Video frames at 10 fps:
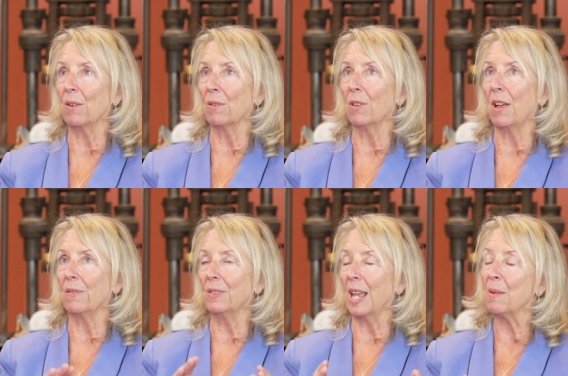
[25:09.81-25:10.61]
there are a lot
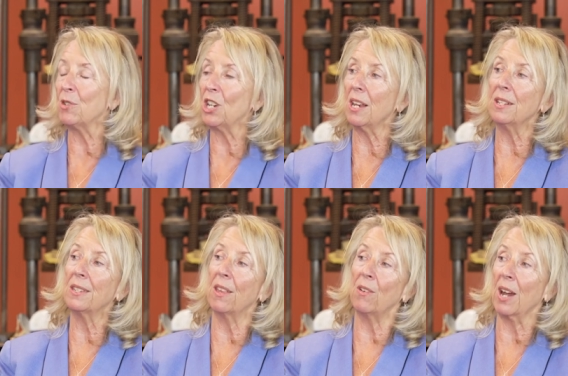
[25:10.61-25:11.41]
of
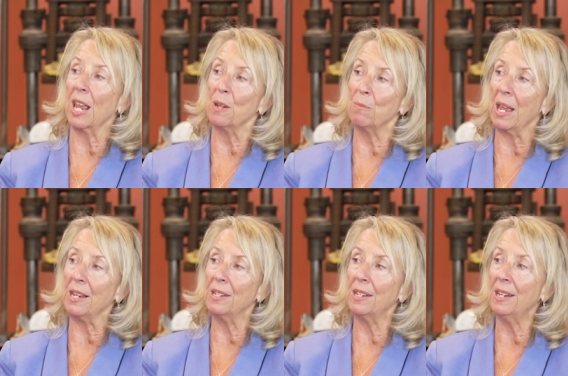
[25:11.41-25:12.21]
lampshades that are hand
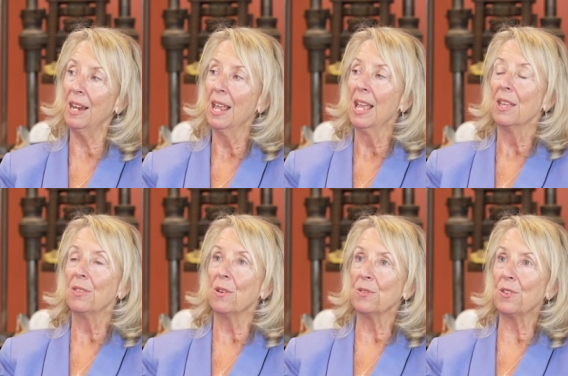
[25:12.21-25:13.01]
painted. Mm-hmm.
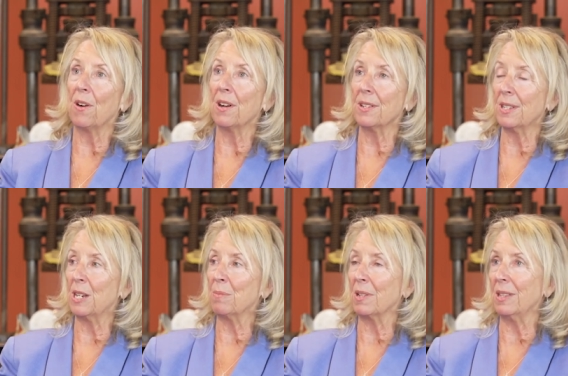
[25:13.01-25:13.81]
Those artists
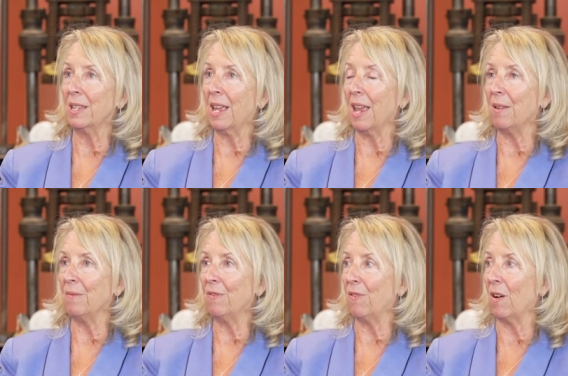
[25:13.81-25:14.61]
typically
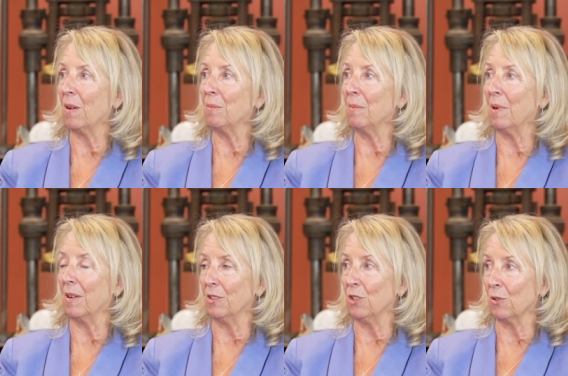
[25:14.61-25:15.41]
came from
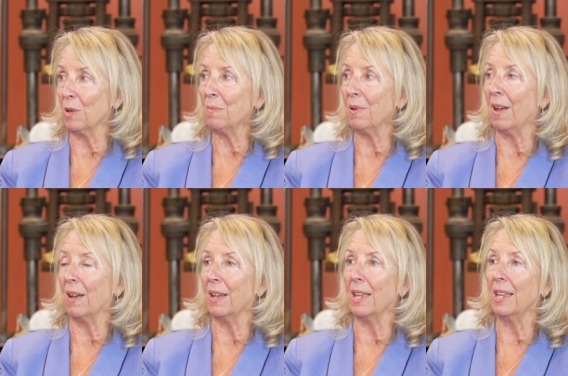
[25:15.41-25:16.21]
uh, Europe, uh,
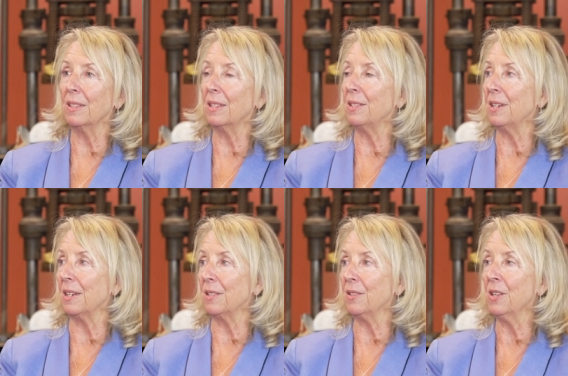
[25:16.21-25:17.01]
mm-hmm. England,
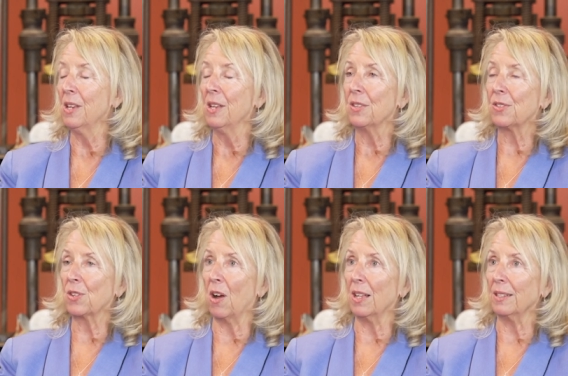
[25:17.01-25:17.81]
and
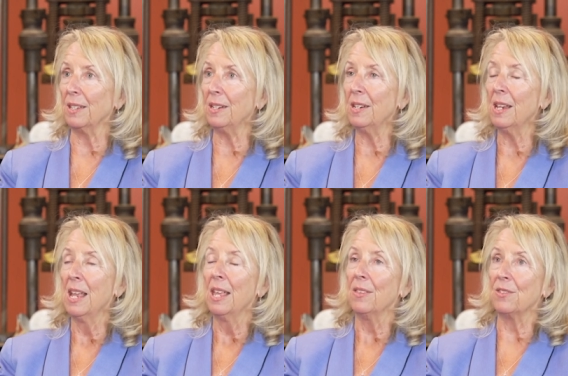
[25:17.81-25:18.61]
Scotland.
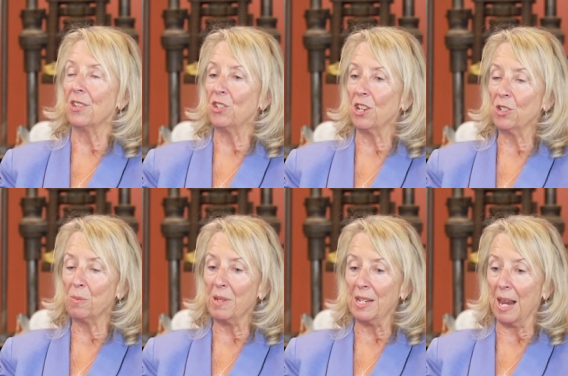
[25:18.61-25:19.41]
There's a
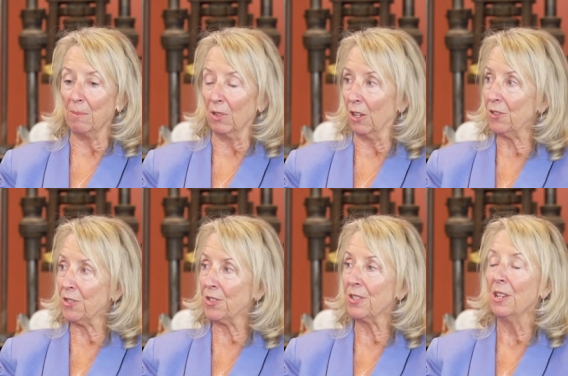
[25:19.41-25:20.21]
gentleman named
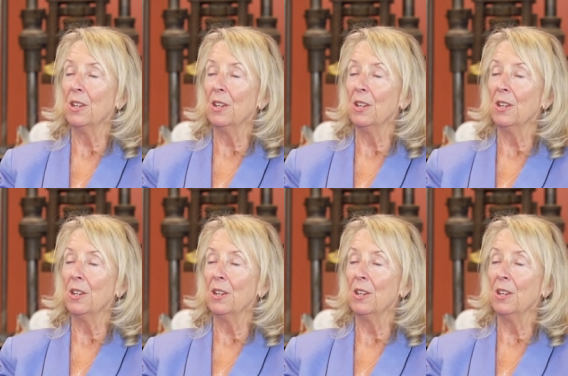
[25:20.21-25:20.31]
Lutz